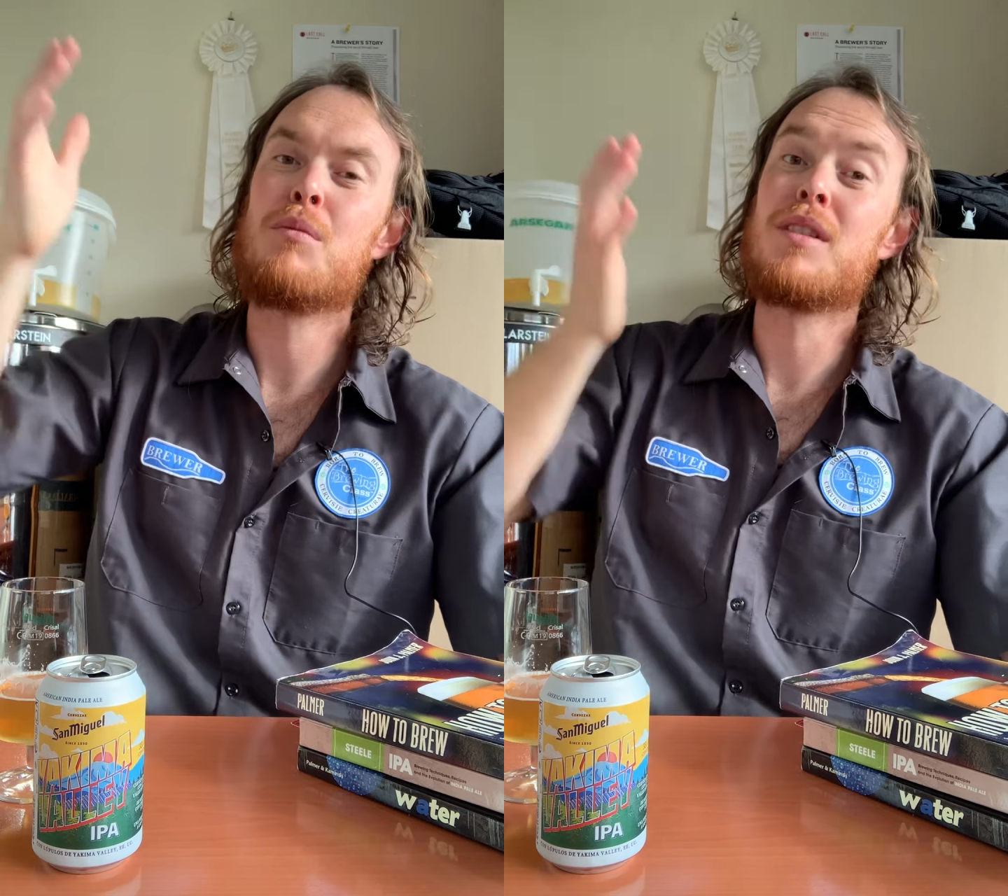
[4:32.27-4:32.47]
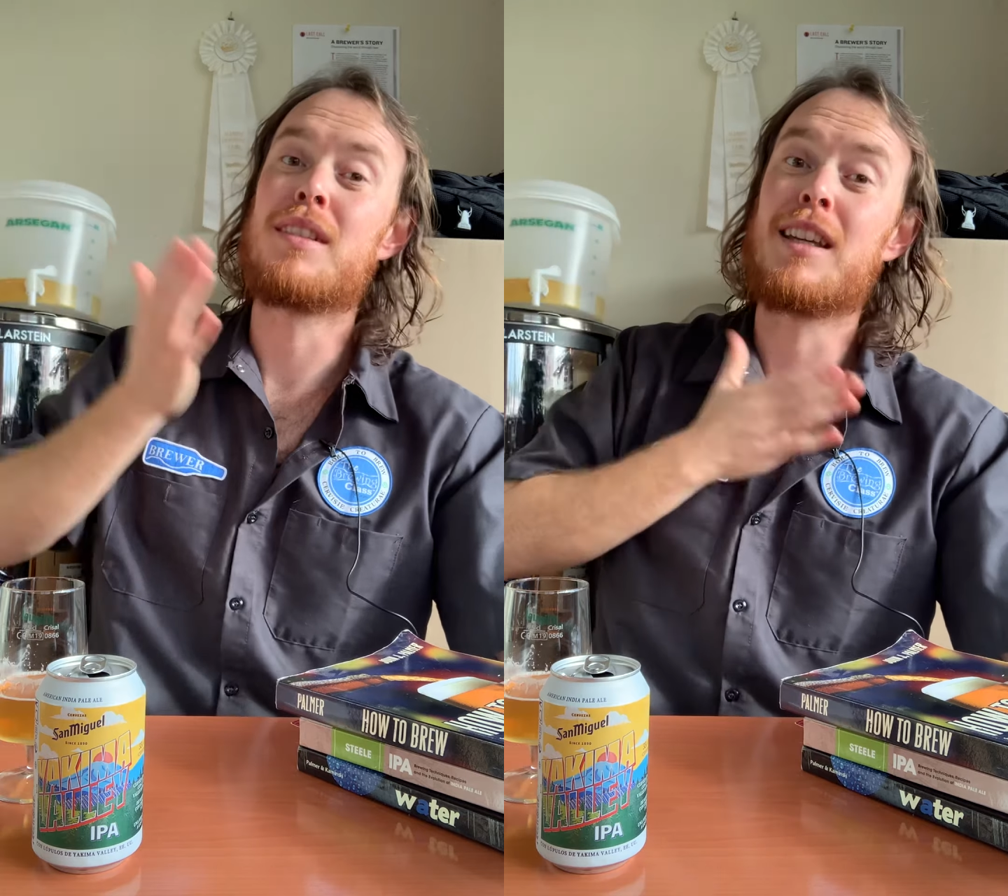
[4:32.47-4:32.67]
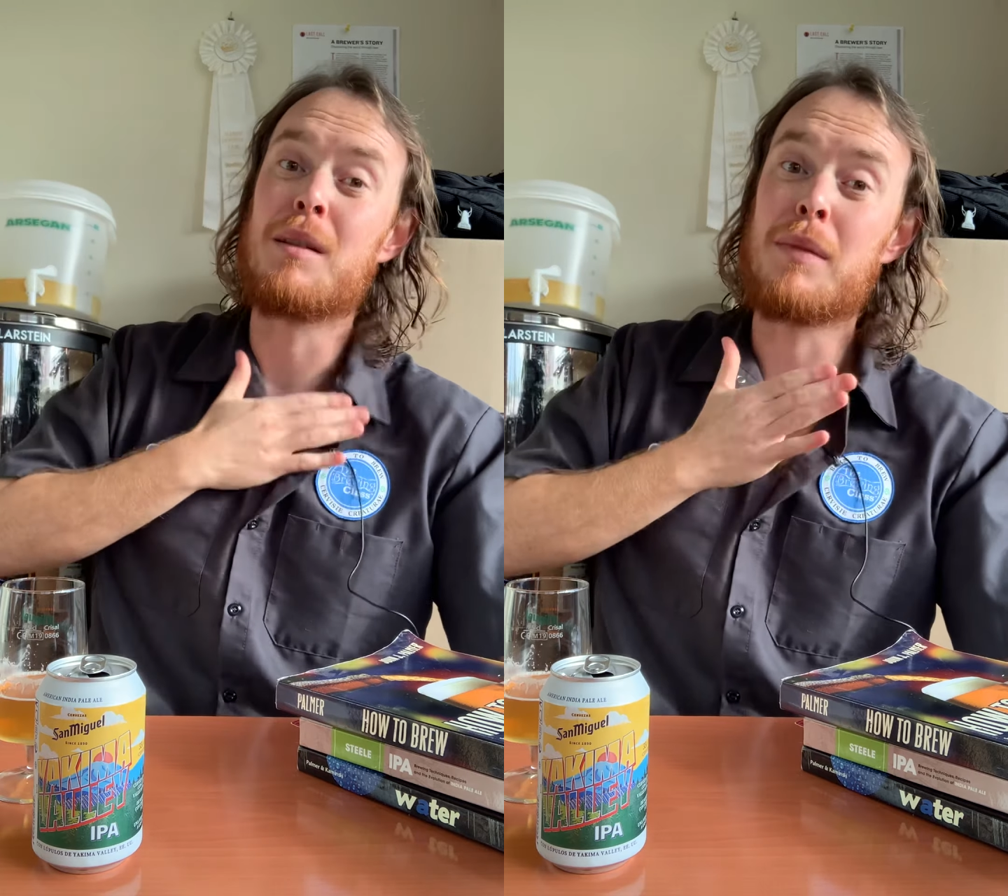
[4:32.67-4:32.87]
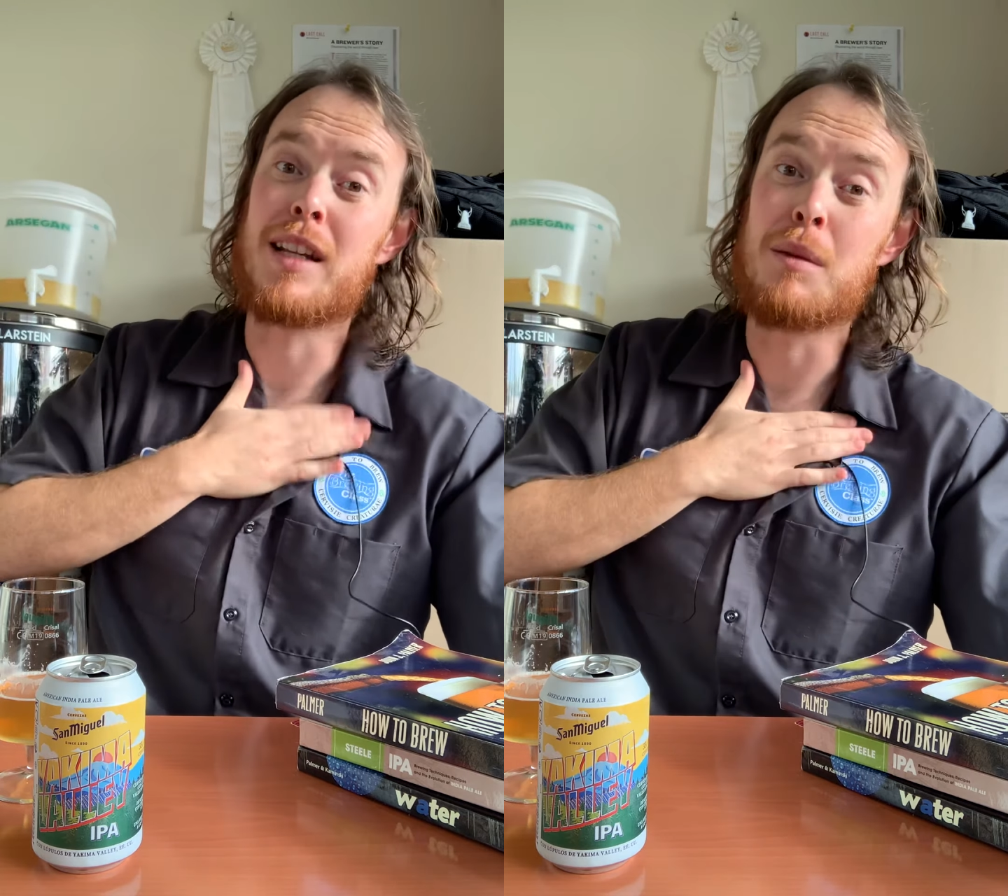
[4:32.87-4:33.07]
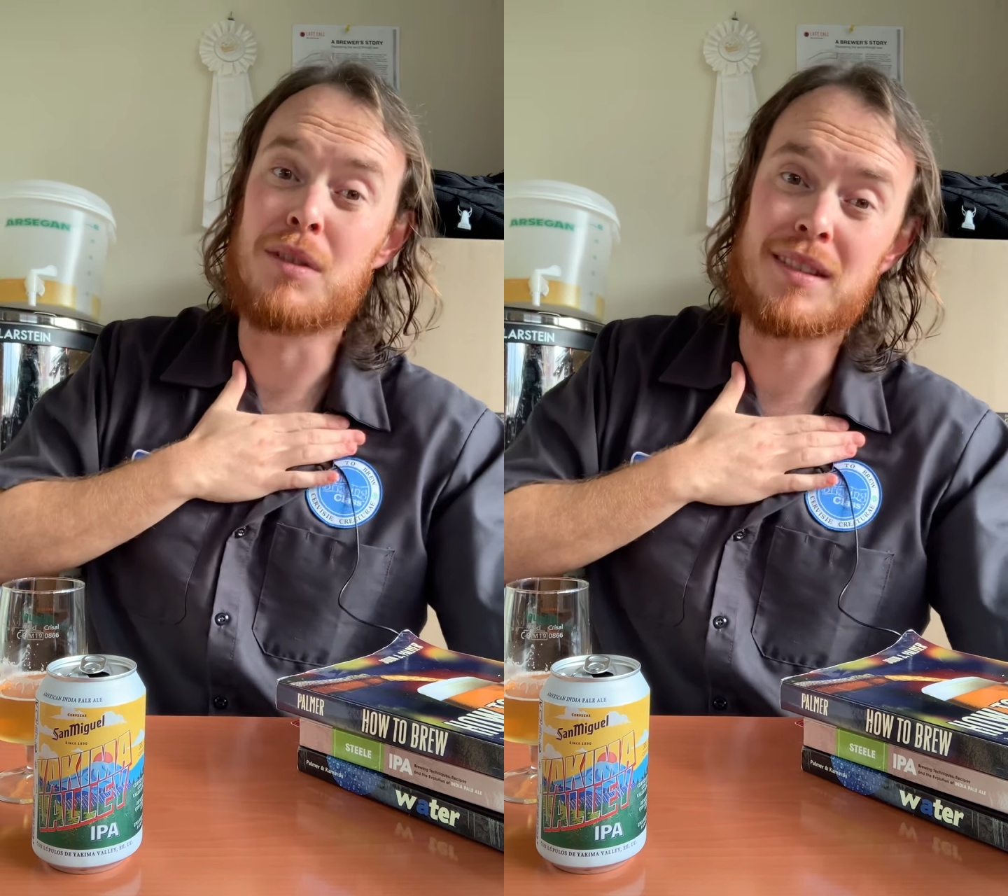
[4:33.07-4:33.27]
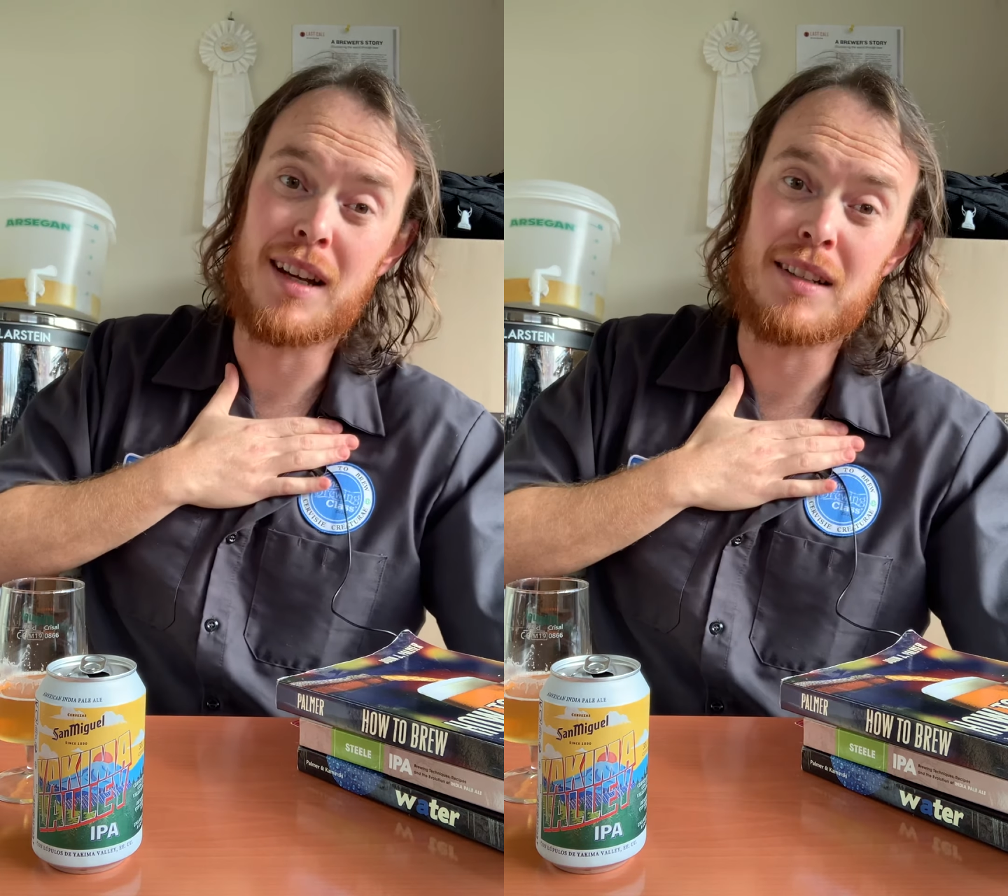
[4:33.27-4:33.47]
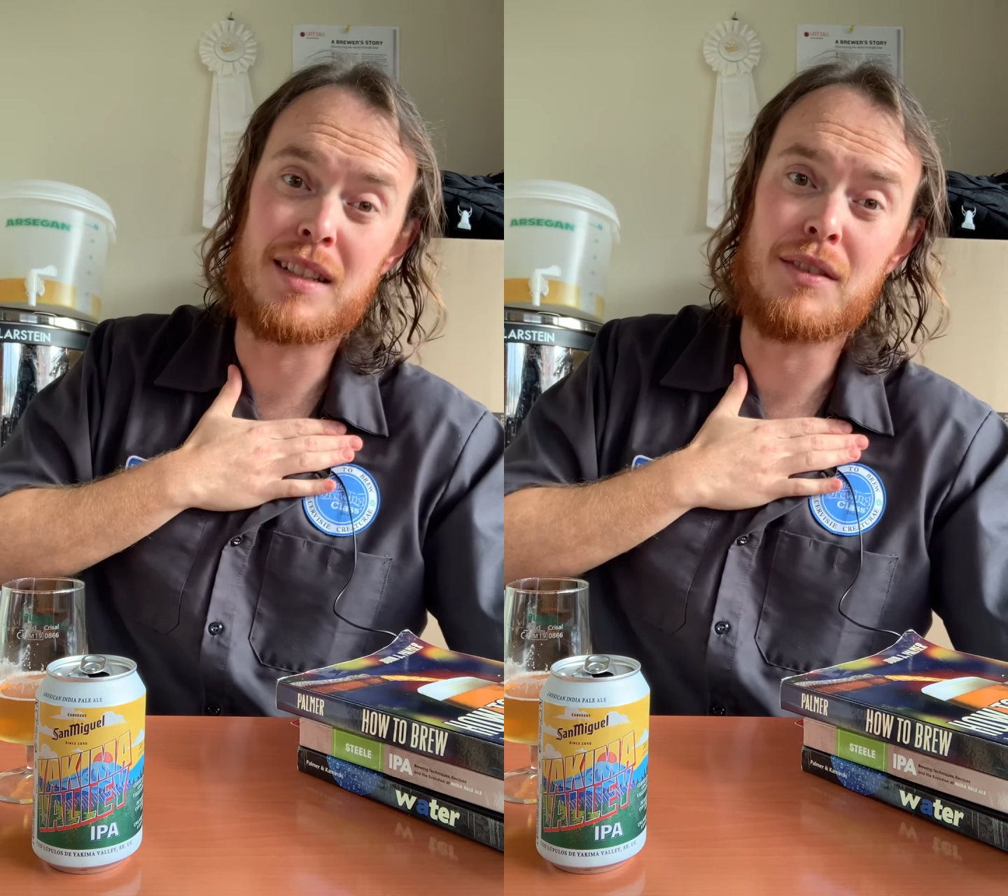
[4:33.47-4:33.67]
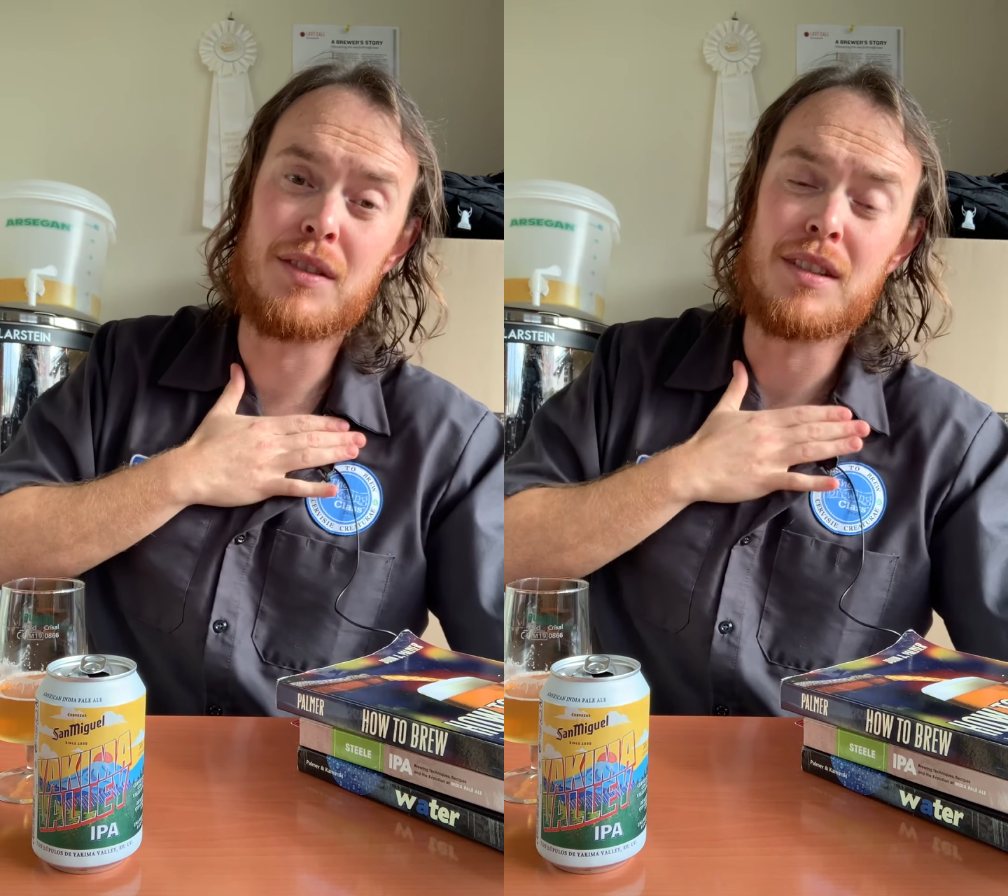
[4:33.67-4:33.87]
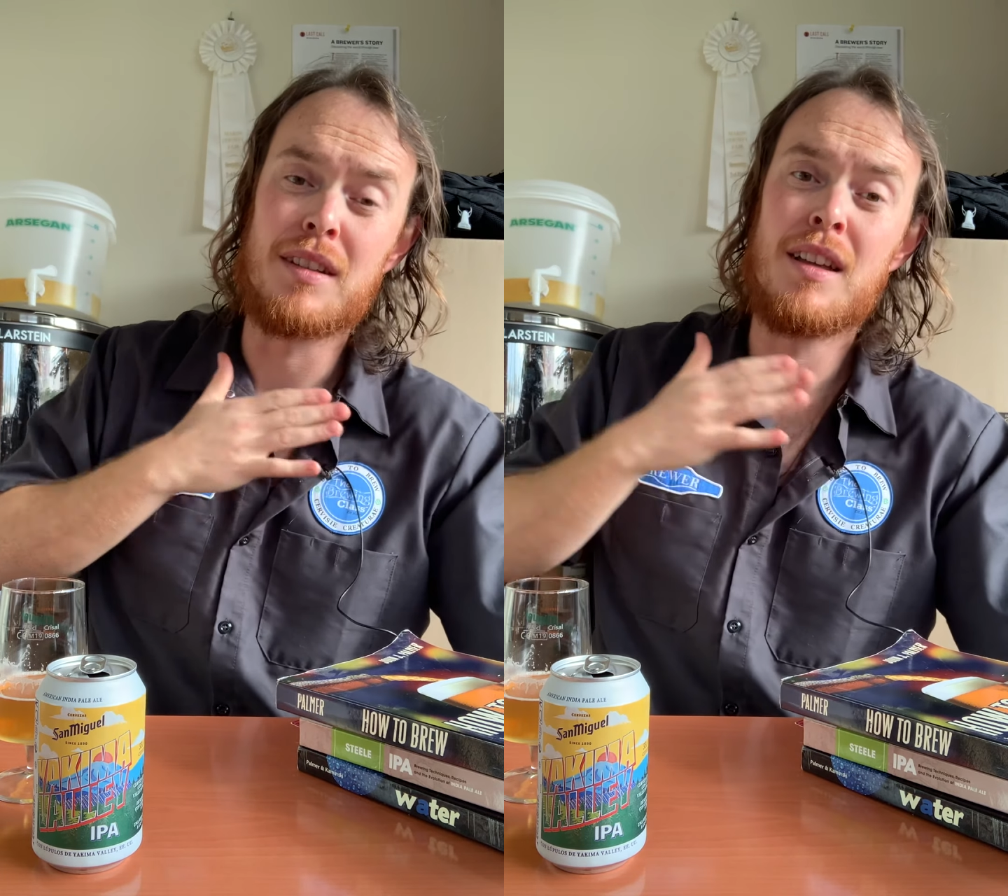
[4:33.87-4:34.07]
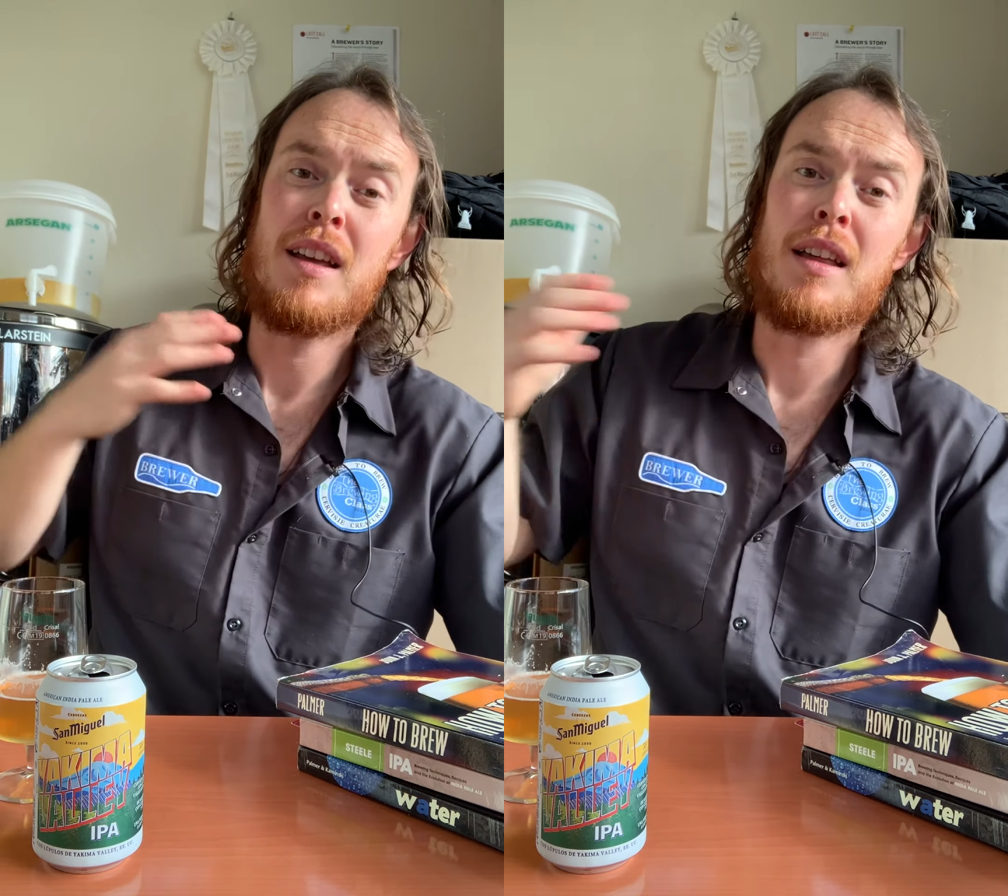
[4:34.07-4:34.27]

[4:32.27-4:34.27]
Once again, my name is Ty Stevenson.